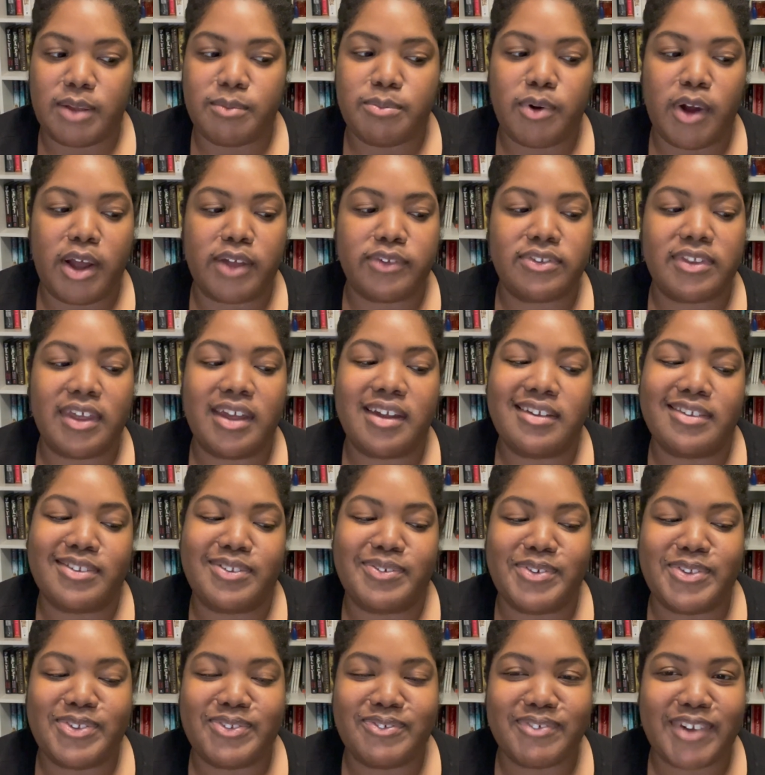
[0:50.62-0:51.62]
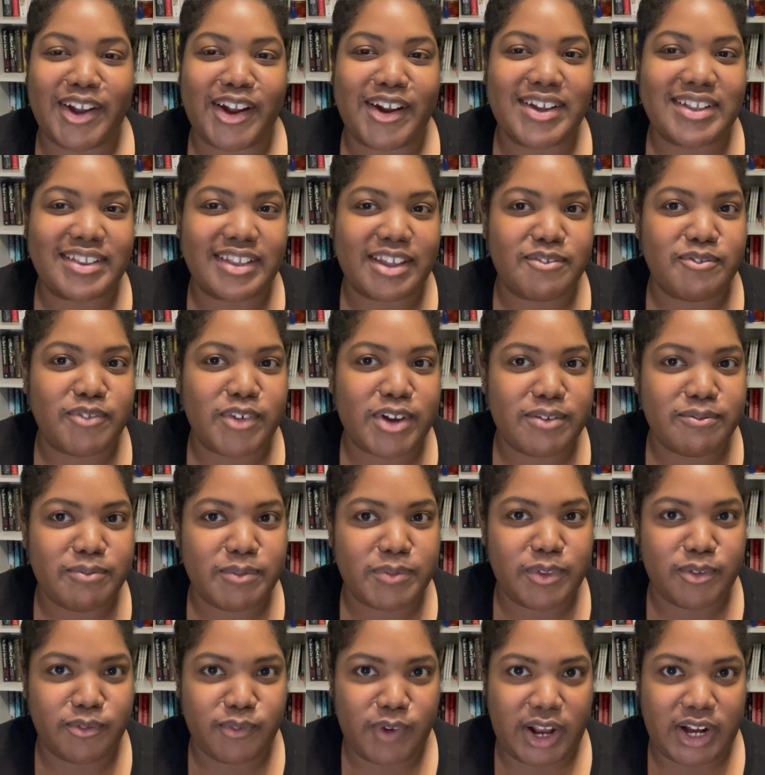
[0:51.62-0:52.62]
process was very different from
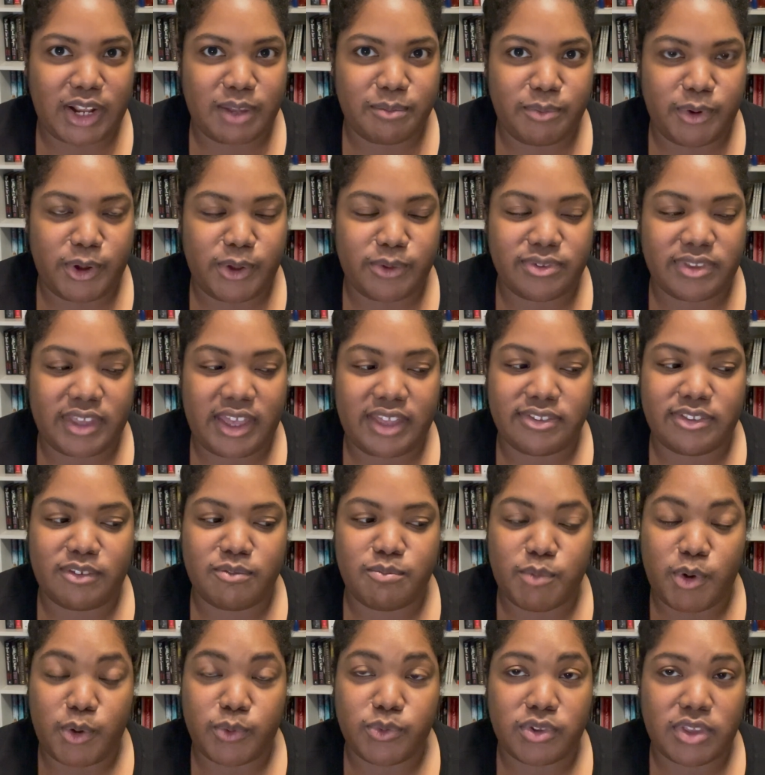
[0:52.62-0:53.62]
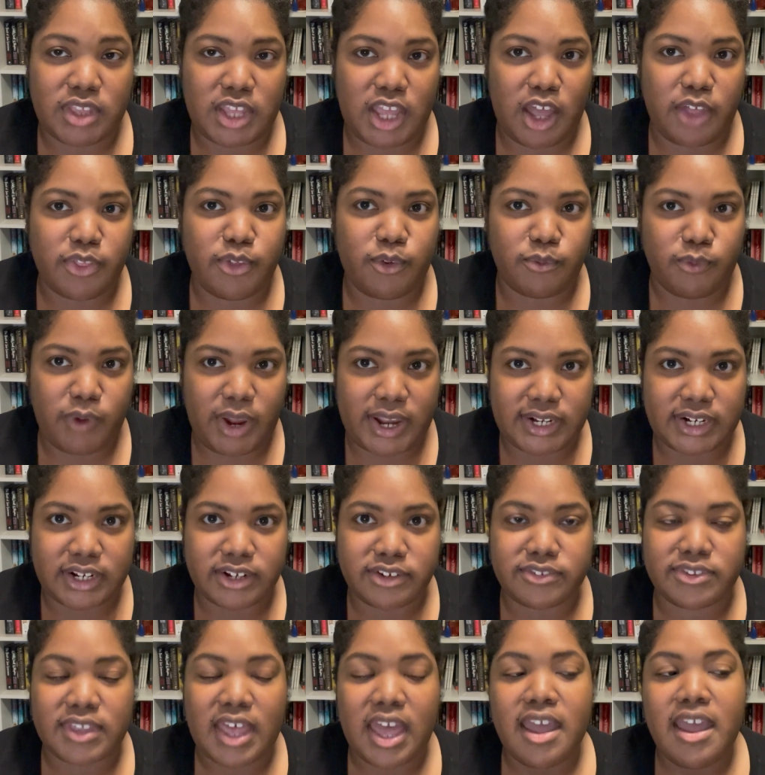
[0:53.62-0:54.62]
the writing process of most of the other
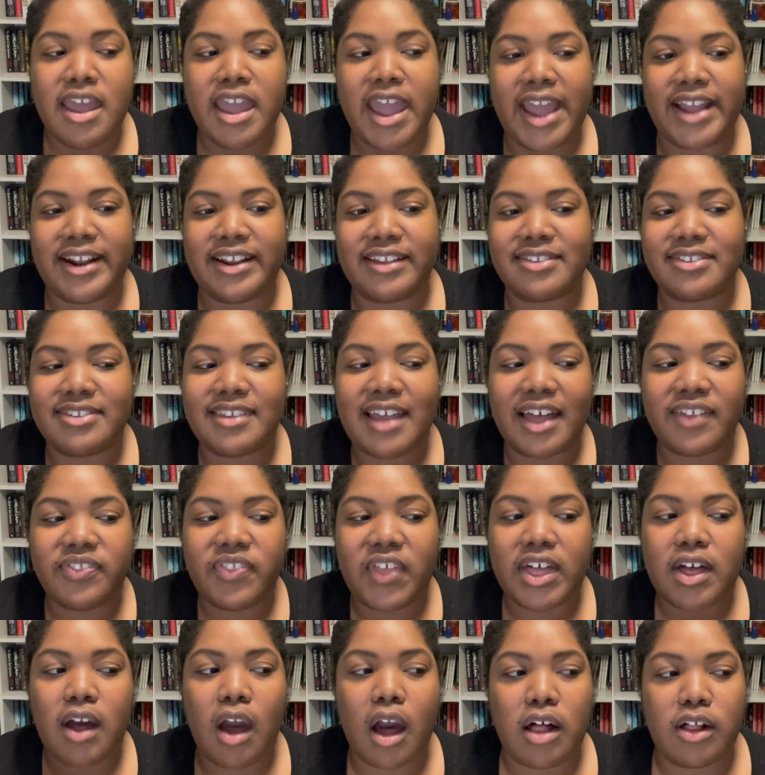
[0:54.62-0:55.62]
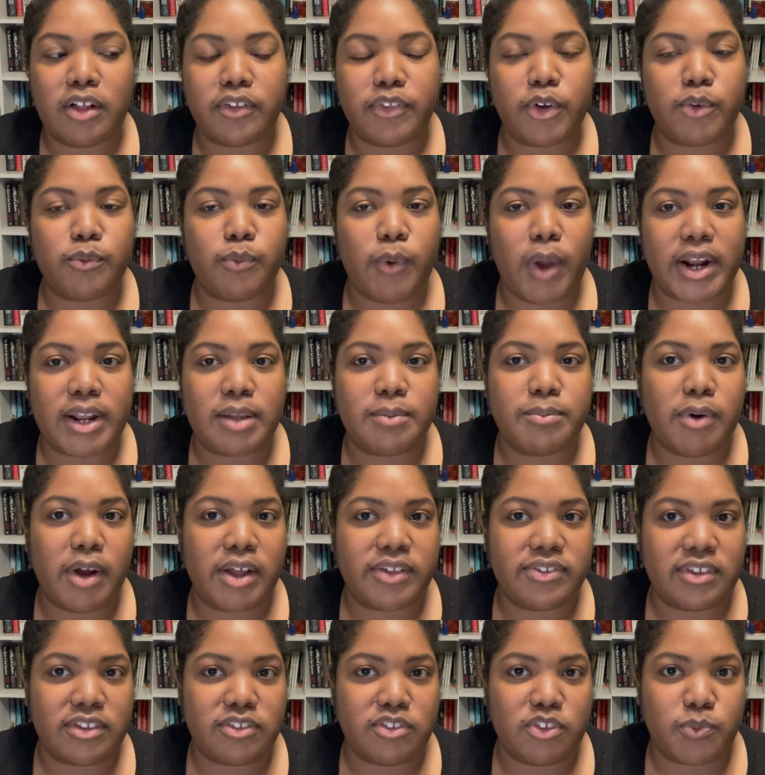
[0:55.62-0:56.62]
writers. And it's not that all the writing
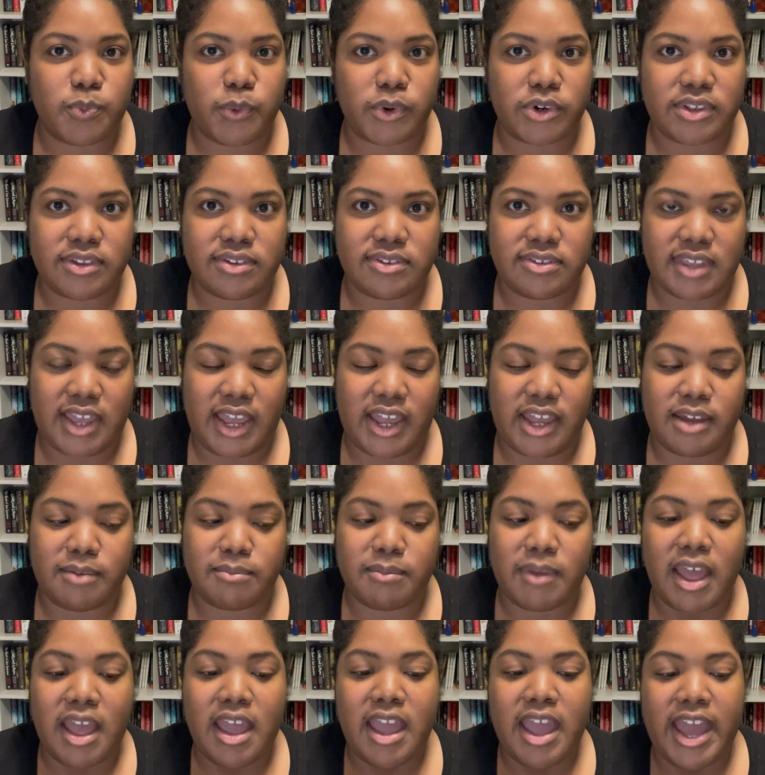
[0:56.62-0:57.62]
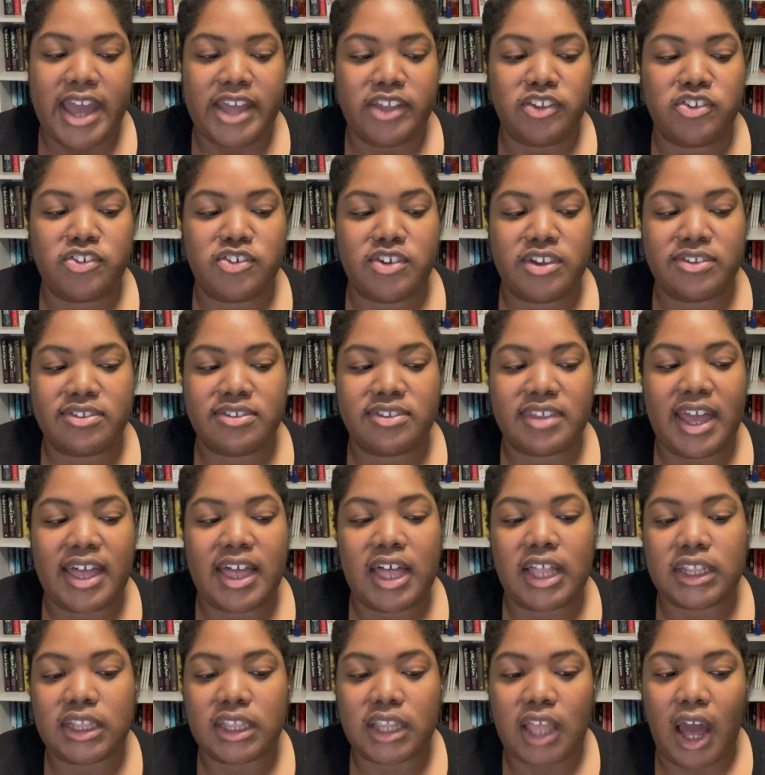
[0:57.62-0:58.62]
processes were the same, it's just that
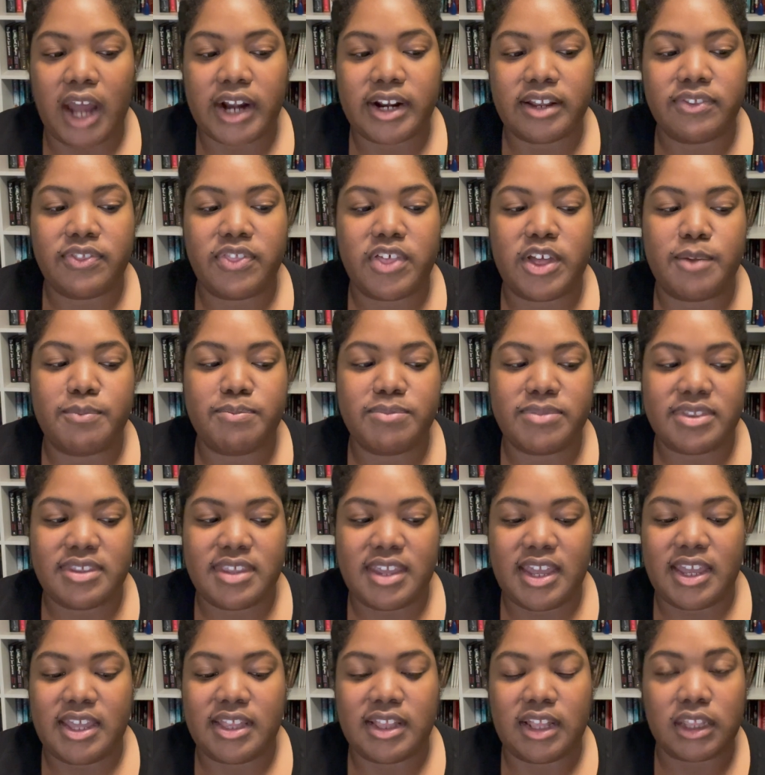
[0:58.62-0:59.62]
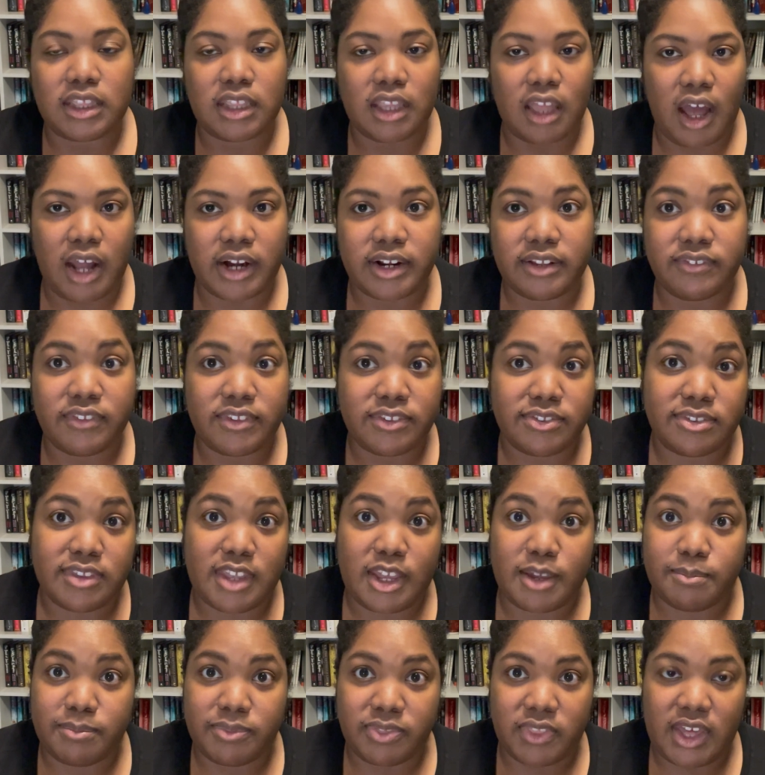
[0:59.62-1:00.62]
a lot of them did a lot of the
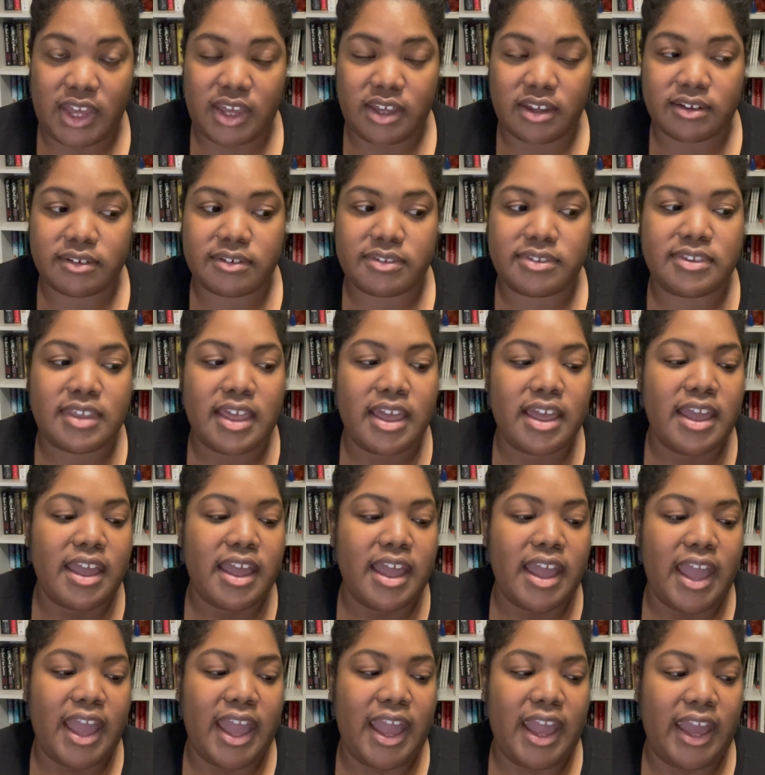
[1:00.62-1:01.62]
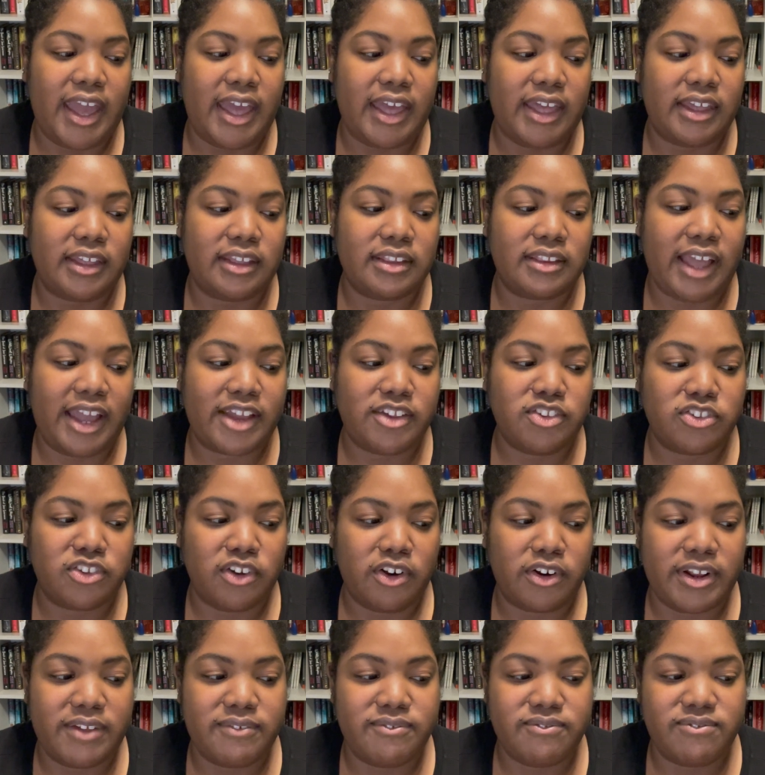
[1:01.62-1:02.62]
same things and I
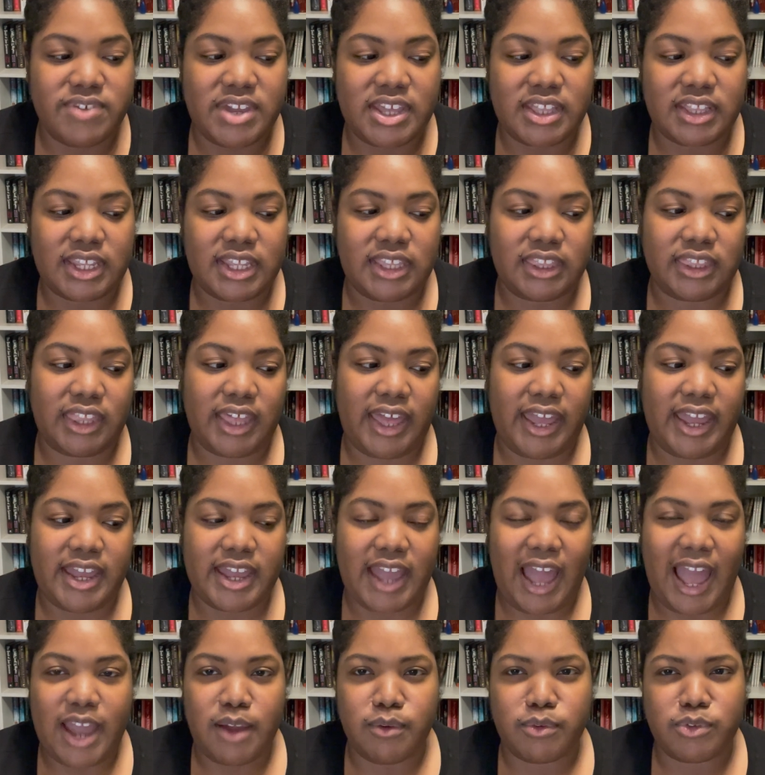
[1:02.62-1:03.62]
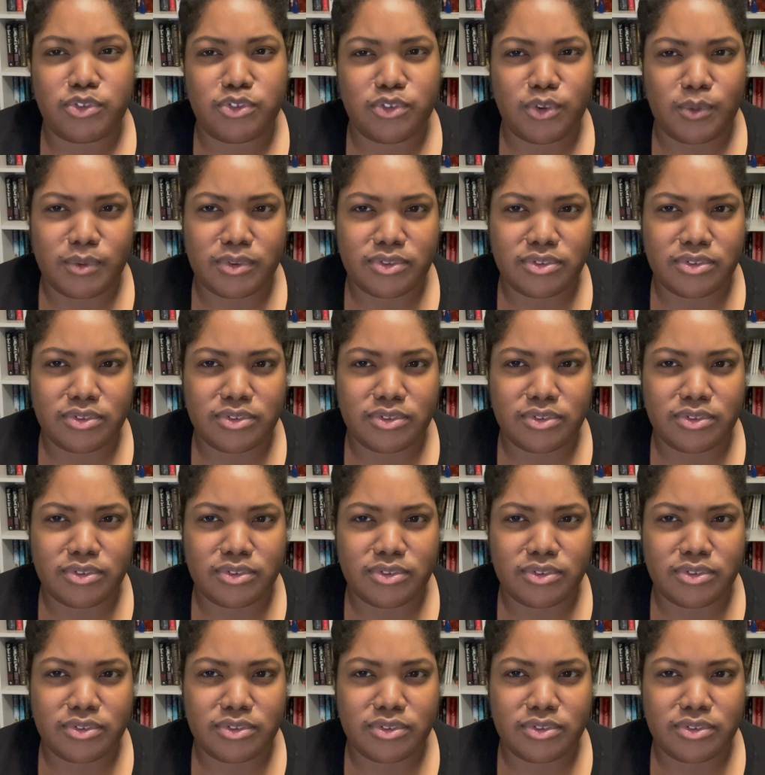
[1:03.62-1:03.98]
started feeling like I was doing